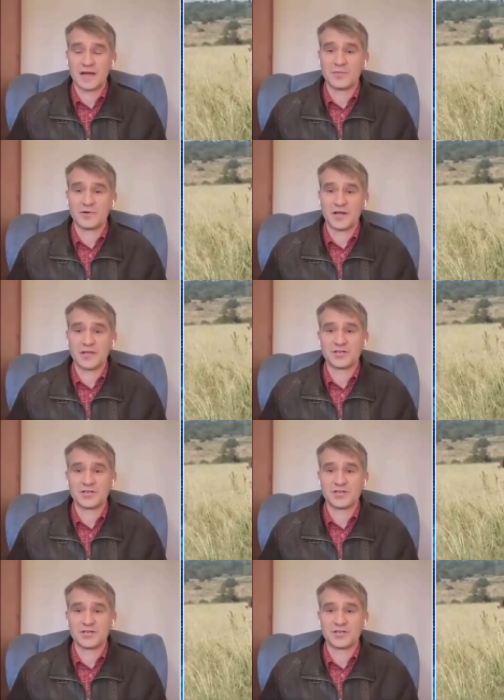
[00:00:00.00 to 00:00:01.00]
in
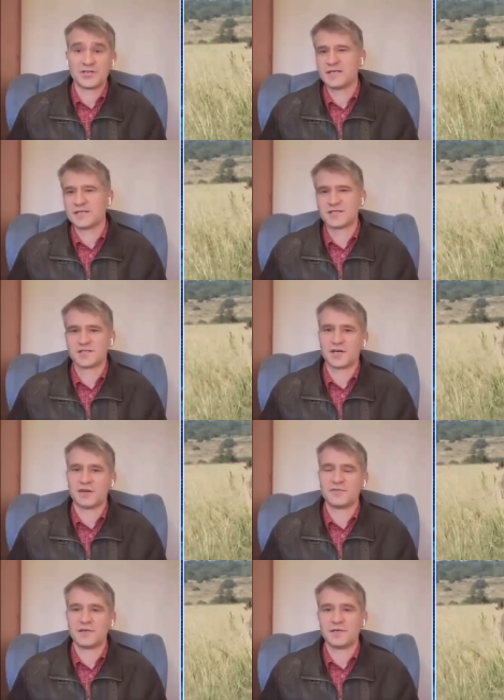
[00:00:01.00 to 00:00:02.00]
collaboration. And scientists
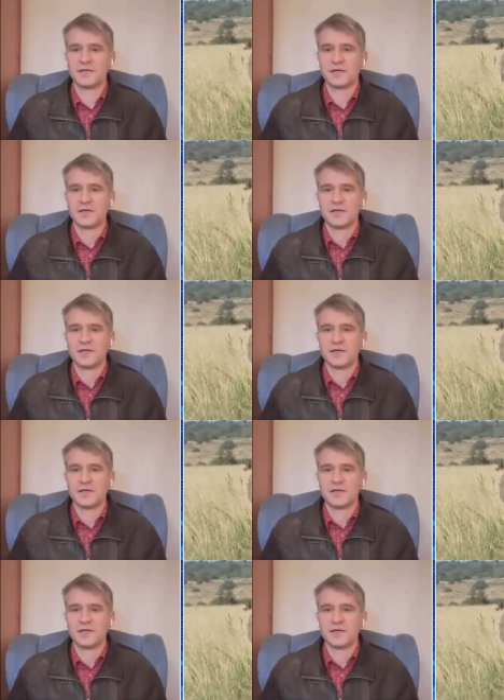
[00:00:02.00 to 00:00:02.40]
often